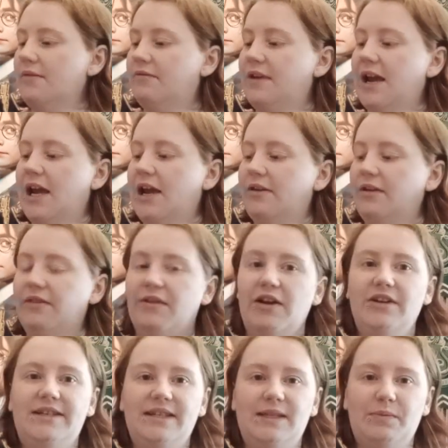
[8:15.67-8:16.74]
Very,
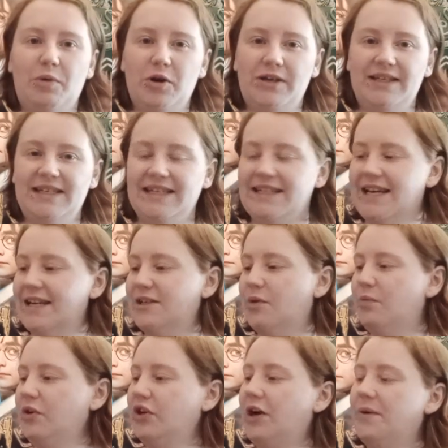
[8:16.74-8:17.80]
very disappointed. I
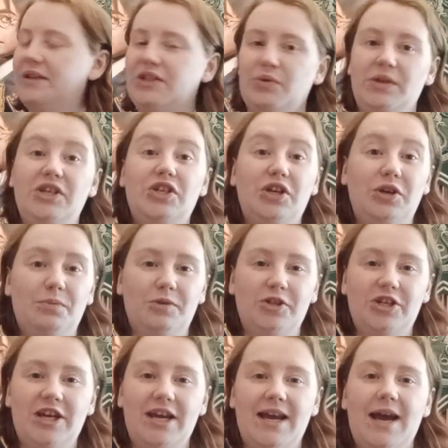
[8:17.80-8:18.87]
don't want to go into it too
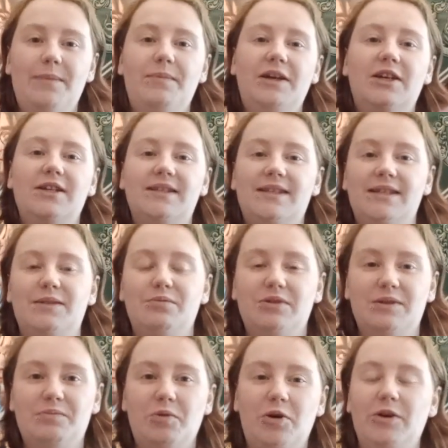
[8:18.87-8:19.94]
much here because this will
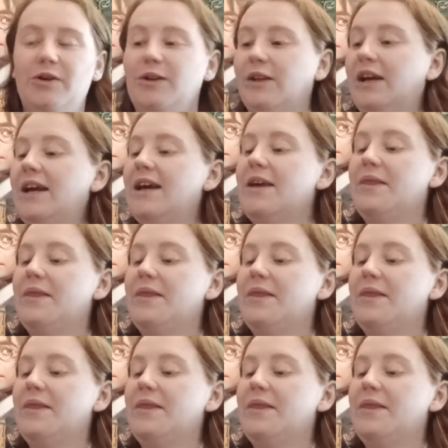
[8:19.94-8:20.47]
spoil